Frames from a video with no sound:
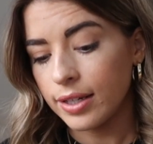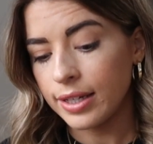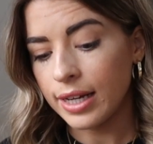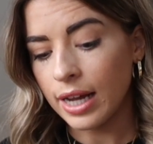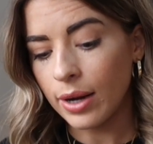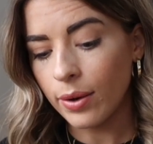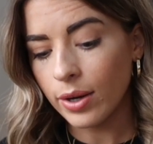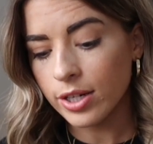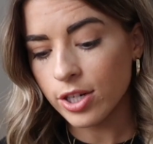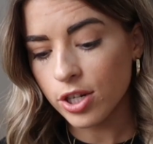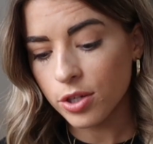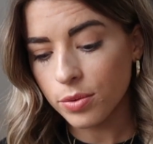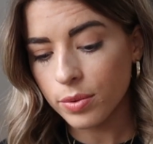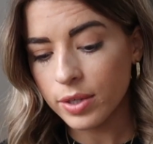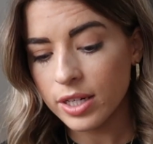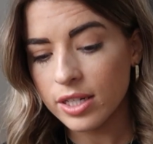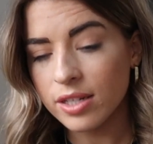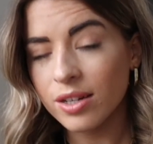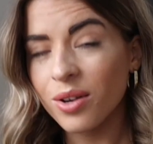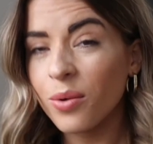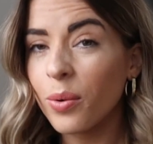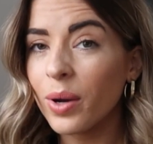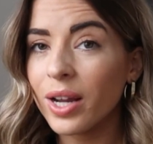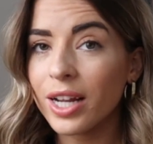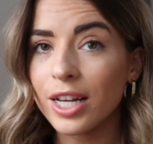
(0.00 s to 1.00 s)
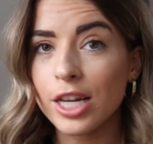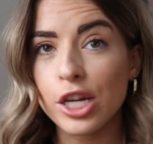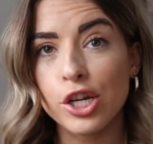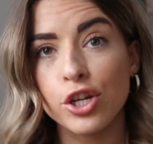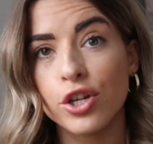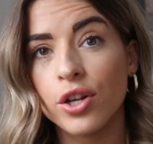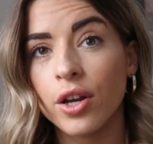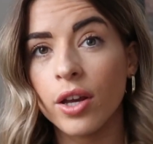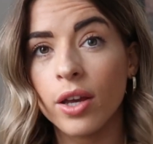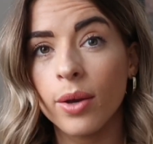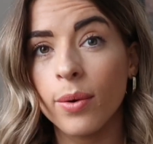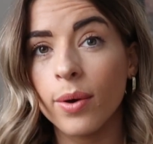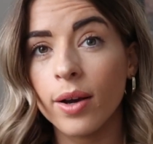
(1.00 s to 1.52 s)
Now, I just wanted to quickly
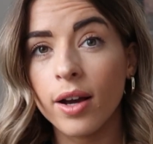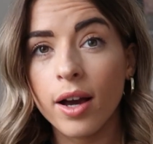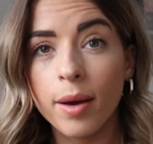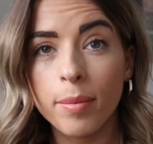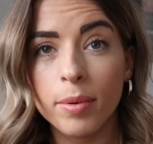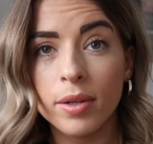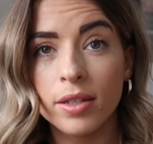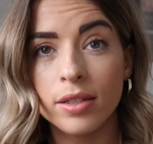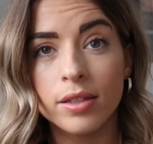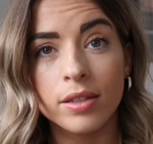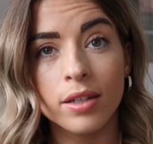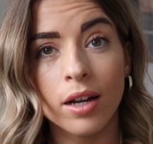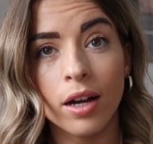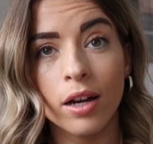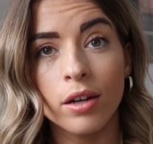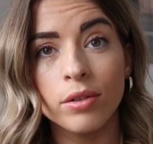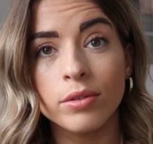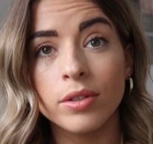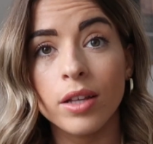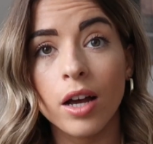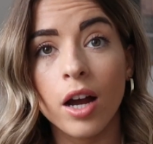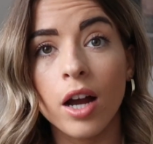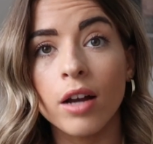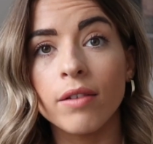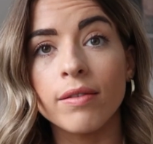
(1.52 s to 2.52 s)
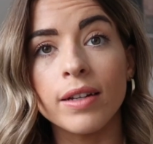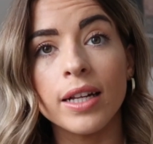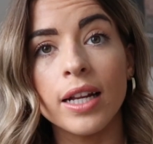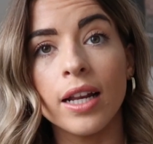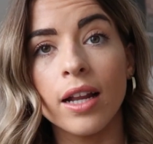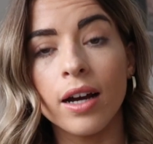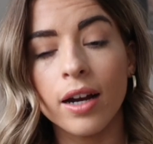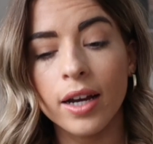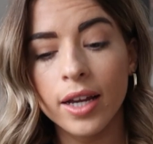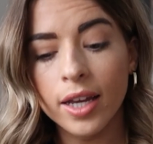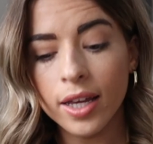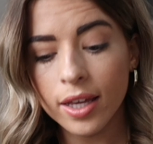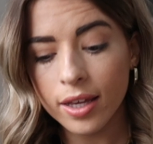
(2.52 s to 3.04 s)
show you a couple of styles that I really
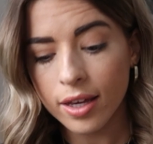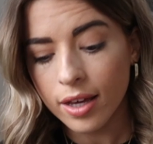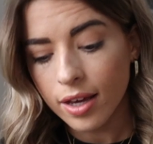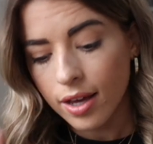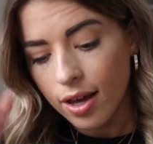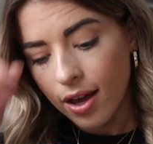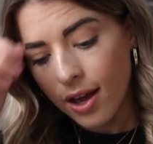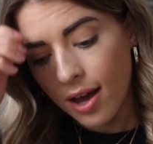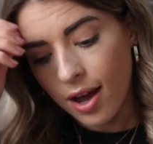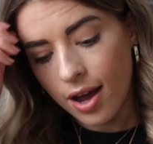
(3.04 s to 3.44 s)
like.